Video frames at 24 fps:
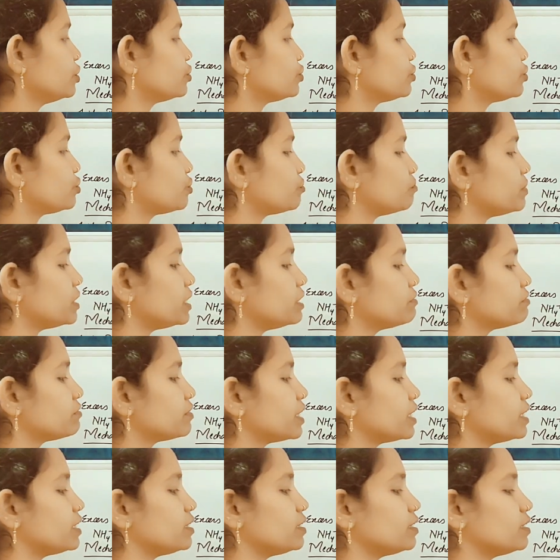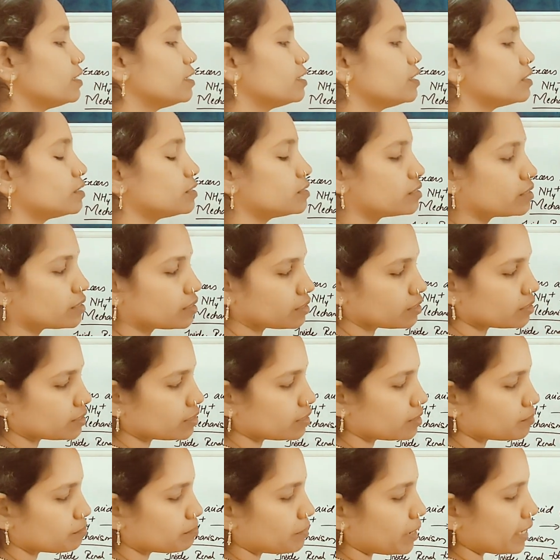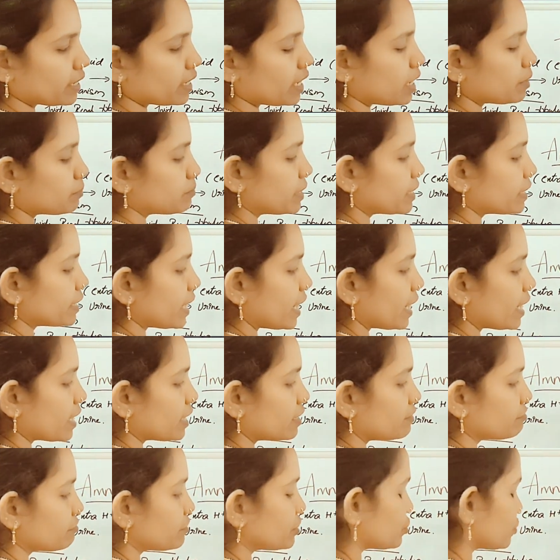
So meanwhile, the bicarbonate ion